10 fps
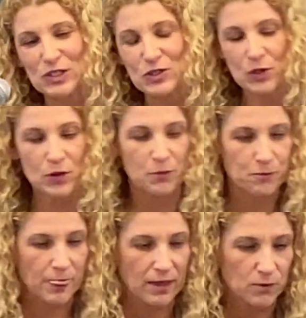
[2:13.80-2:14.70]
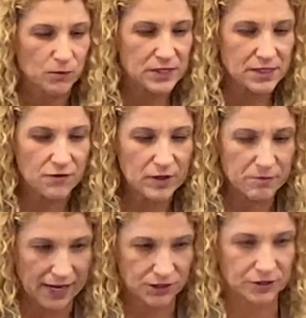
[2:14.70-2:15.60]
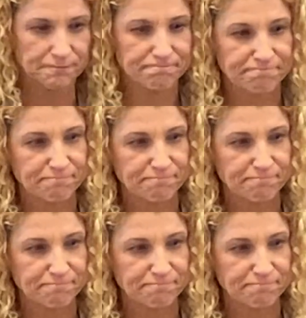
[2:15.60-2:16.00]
So, with self compassion,